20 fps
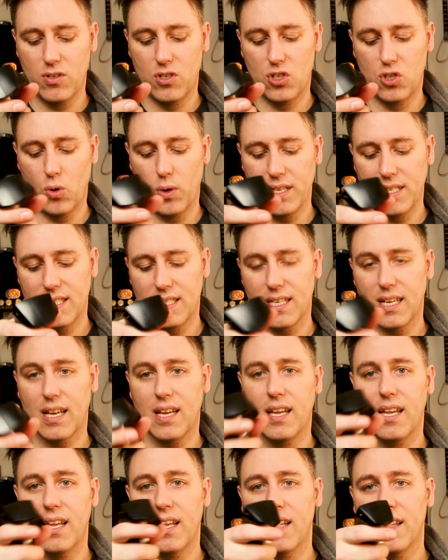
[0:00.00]
of
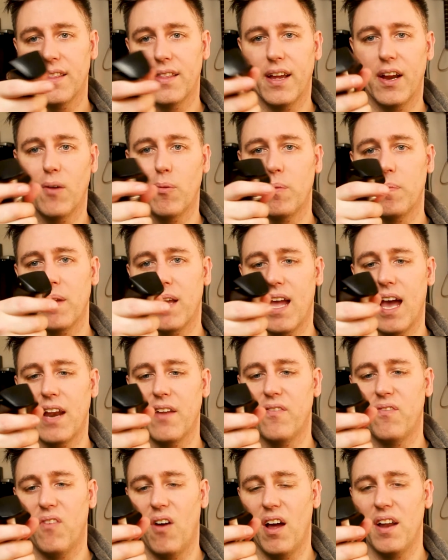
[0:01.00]
joystick there would be kind
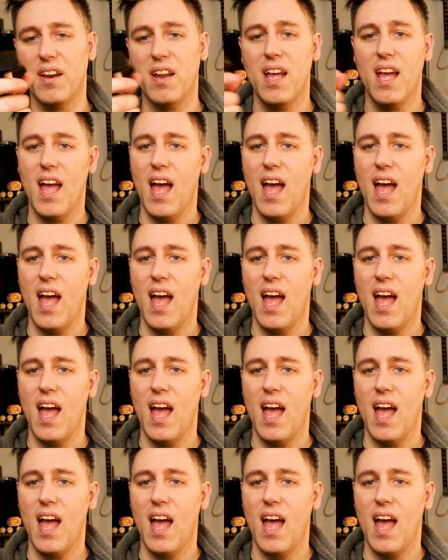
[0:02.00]
of fun.